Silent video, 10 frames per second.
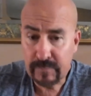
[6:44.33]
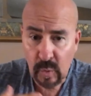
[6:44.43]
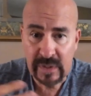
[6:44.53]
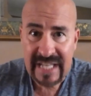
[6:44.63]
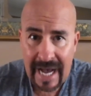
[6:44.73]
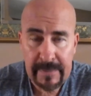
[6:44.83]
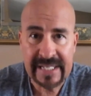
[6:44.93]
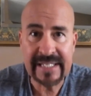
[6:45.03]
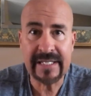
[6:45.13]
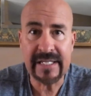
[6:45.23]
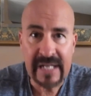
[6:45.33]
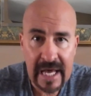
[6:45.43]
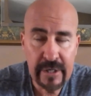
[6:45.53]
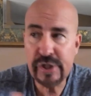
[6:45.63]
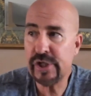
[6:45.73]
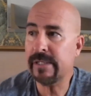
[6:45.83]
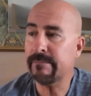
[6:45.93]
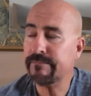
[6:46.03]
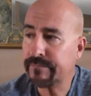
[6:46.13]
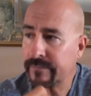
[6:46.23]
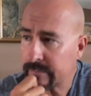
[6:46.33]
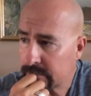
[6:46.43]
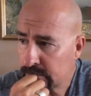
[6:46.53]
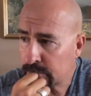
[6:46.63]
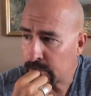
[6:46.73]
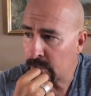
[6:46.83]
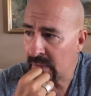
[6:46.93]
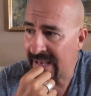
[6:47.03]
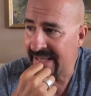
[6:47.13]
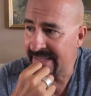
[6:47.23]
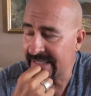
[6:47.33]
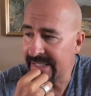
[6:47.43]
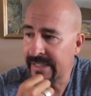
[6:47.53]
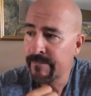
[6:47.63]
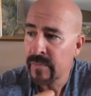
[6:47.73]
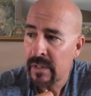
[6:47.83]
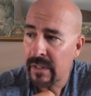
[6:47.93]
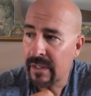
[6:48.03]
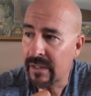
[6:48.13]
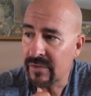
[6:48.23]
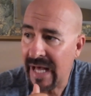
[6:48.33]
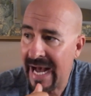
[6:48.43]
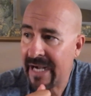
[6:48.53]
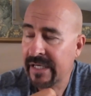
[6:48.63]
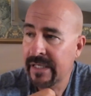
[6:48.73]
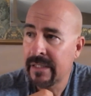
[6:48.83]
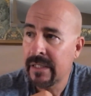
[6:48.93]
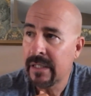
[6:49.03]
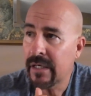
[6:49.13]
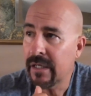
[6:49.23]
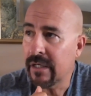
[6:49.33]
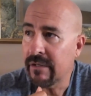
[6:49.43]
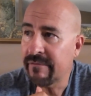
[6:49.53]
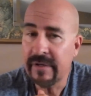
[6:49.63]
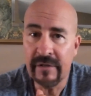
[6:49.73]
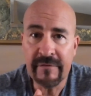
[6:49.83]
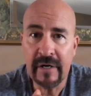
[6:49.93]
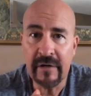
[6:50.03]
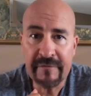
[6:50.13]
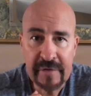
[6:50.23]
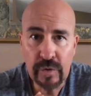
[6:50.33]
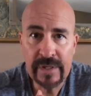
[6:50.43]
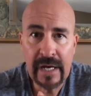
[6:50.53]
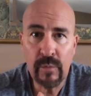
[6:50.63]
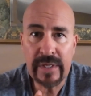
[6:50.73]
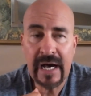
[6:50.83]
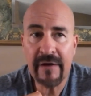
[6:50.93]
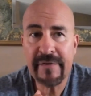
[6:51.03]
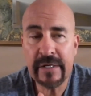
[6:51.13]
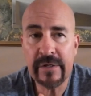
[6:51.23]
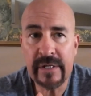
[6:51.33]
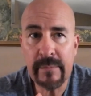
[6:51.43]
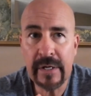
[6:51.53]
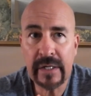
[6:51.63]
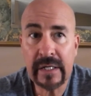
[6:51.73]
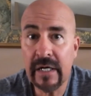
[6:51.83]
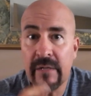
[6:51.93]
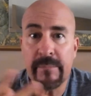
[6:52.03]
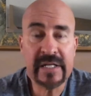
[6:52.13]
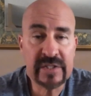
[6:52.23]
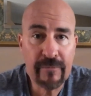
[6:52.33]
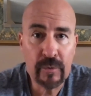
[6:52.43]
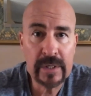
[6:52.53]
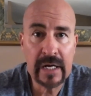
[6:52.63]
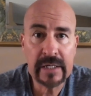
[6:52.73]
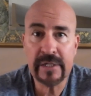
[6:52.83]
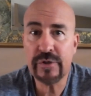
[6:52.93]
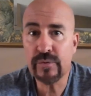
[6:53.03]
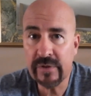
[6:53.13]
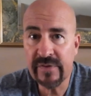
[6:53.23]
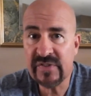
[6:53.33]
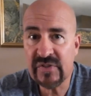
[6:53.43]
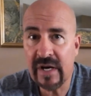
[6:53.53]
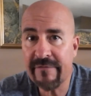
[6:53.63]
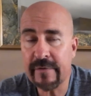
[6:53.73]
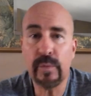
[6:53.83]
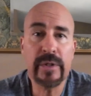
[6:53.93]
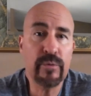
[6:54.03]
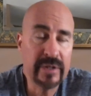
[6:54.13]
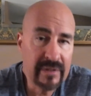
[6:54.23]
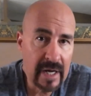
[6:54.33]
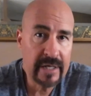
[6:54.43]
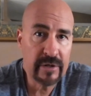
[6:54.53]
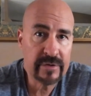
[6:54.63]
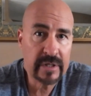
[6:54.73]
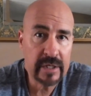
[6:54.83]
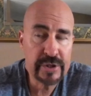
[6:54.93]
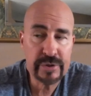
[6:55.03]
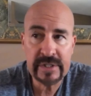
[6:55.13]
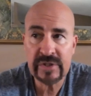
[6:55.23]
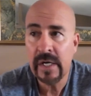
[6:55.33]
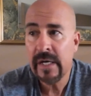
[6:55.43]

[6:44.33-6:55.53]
what's happening in energy and the lack of fuel that we have here in America, because if we're not going to drill this stuff and we rely on other countries,